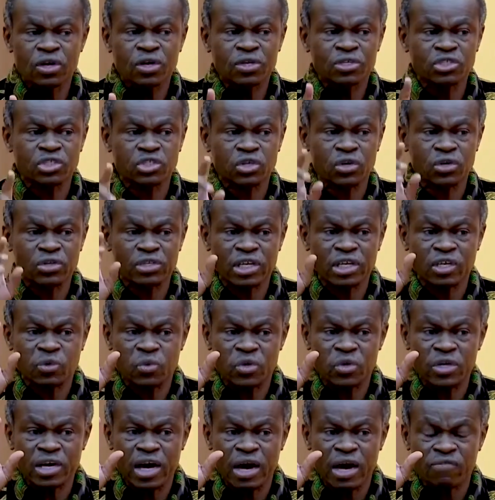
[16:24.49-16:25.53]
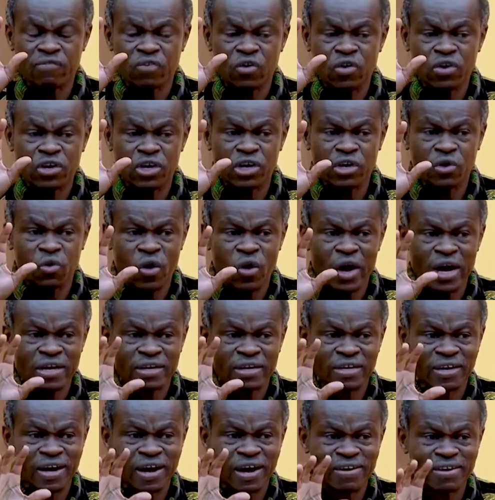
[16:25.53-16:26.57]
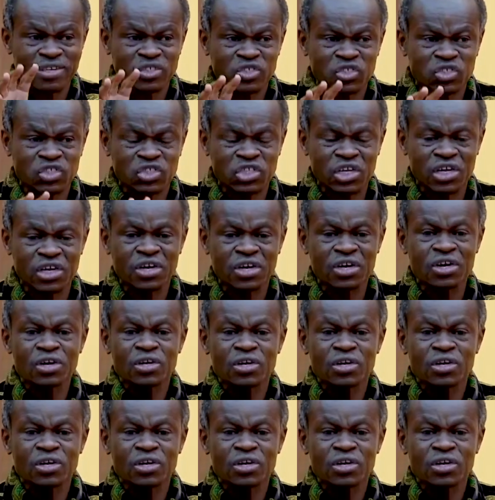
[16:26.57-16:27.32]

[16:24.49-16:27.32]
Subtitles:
so that we have only one currency,